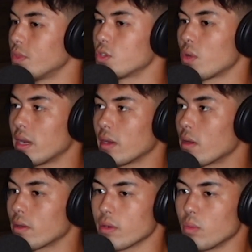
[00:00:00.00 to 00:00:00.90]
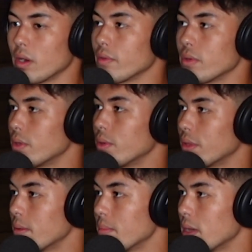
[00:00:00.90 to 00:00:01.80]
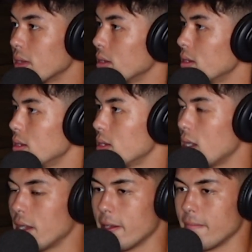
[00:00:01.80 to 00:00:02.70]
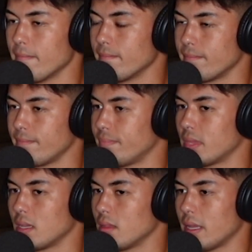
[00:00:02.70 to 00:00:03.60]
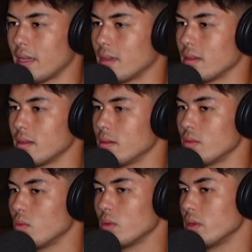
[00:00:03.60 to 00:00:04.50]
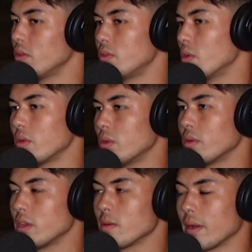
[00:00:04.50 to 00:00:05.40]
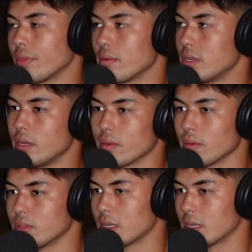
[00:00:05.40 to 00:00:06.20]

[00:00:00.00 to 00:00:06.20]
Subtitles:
training harder and whatever they were doing than me. Like you don't hear about 13-year-olds